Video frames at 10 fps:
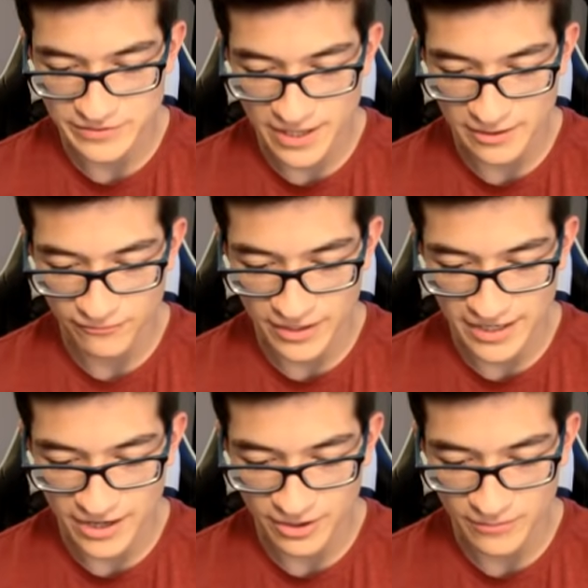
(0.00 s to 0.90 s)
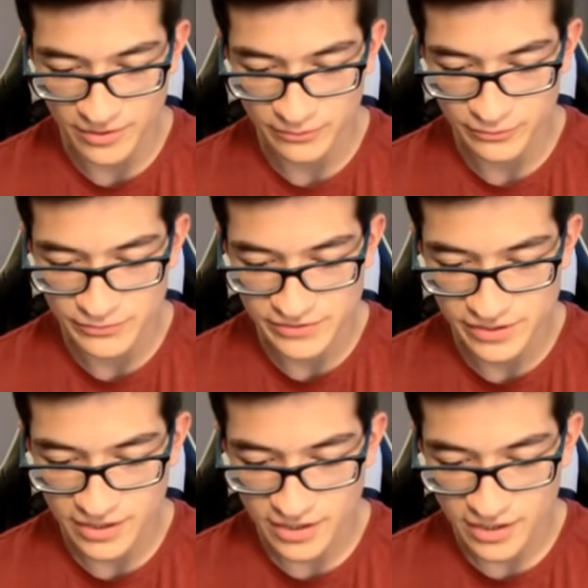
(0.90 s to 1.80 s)
I'm scared of right now. Come on, Cruz.
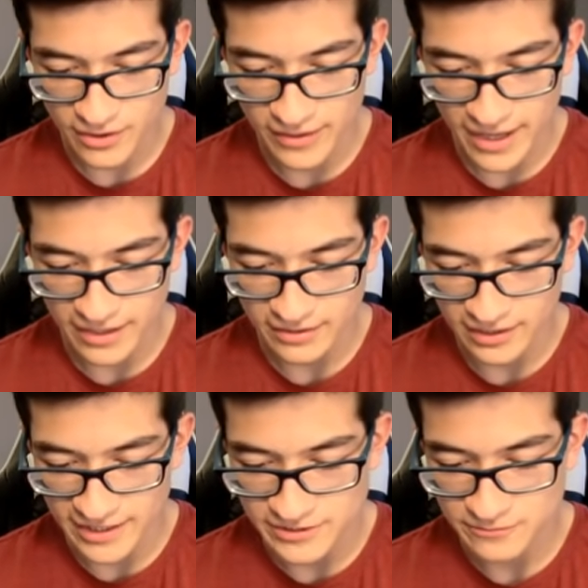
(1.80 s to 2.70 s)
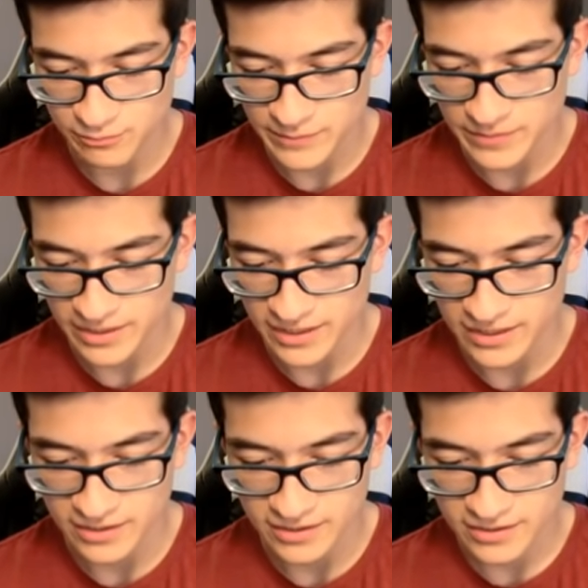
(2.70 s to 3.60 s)
Okay, let's whip it
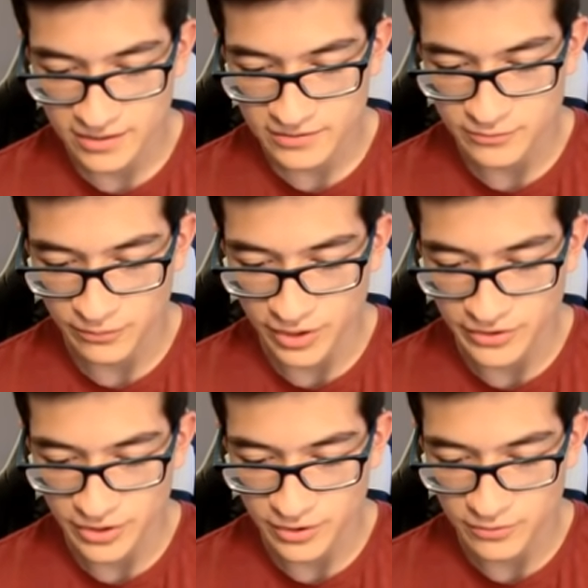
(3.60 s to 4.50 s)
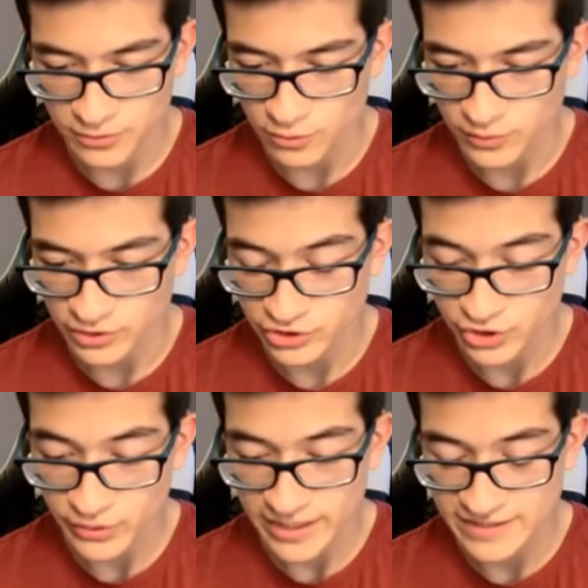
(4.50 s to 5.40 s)
in to Ronaldo, who will
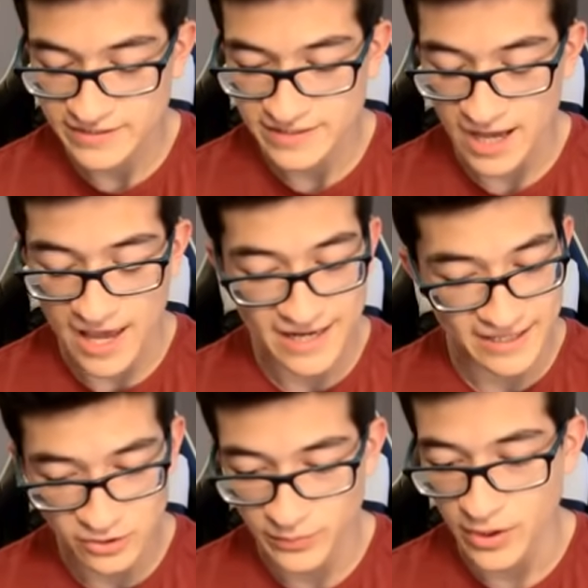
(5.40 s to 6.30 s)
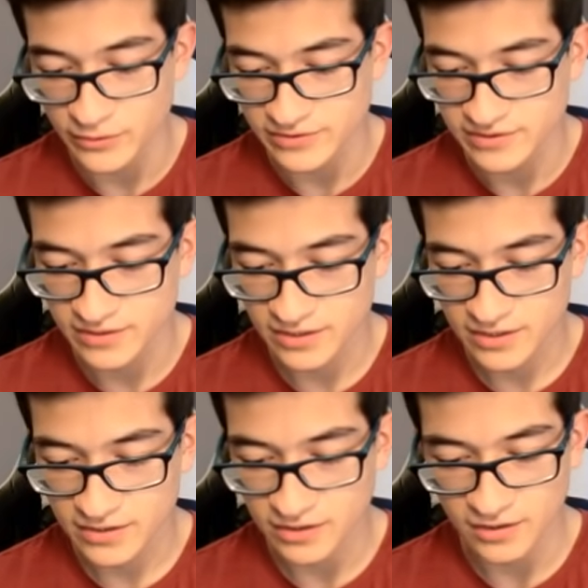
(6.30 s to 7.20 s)
shoot it and hit the post.
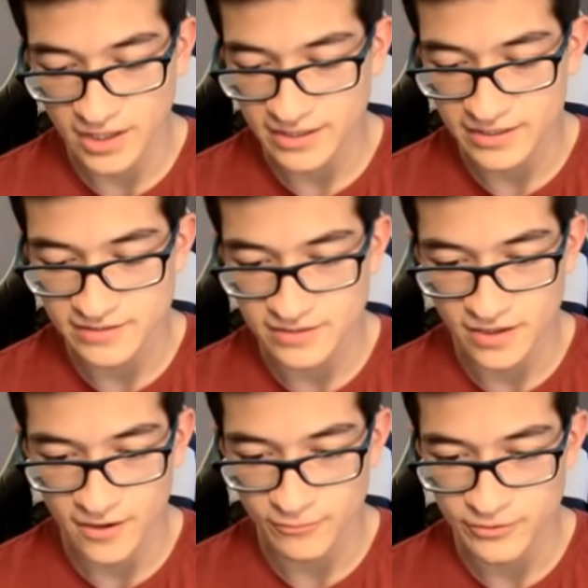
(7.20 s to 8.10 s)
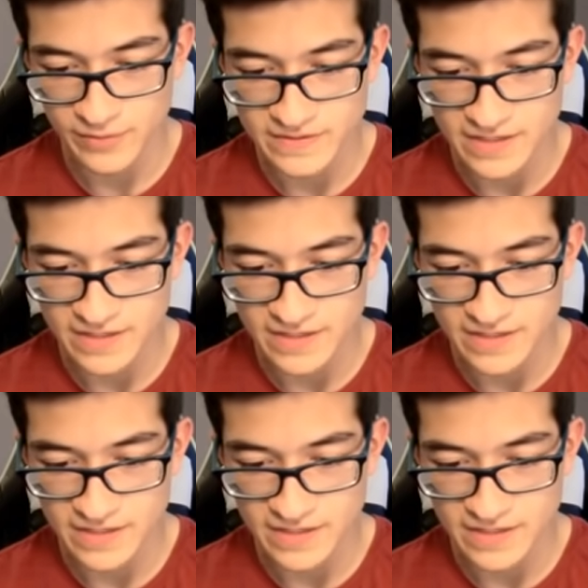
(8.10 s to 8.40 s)
The luck is not with me